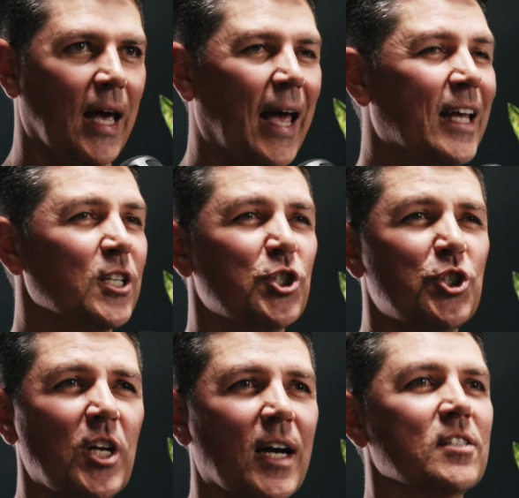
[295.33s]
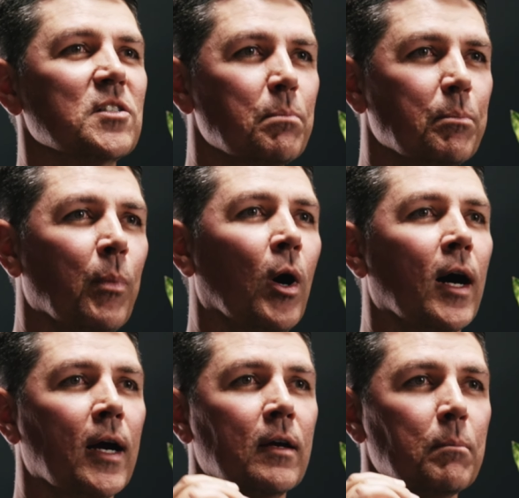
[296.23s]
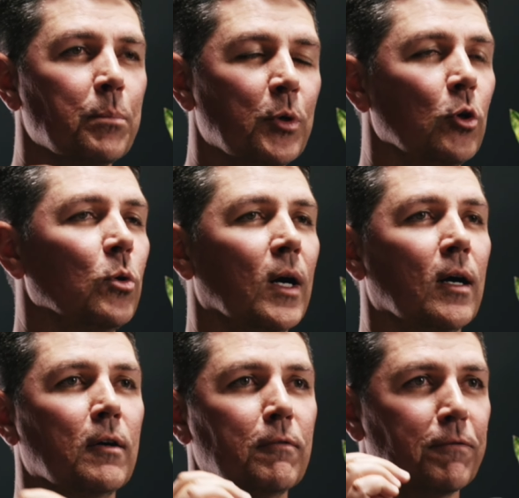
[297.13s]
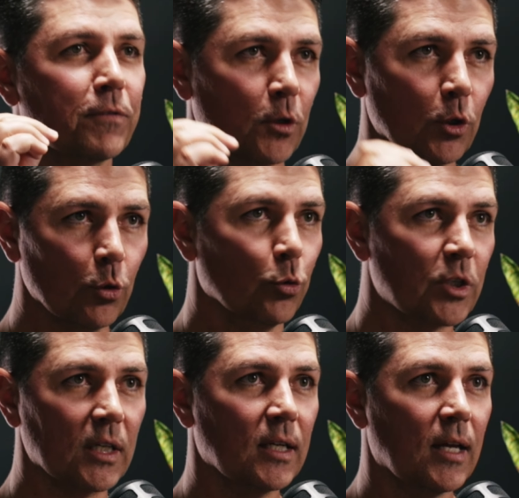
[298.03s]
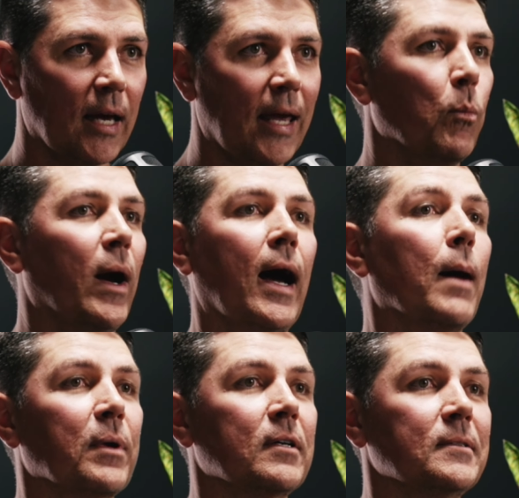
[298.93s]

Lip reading: and just by pure fluke, it went up,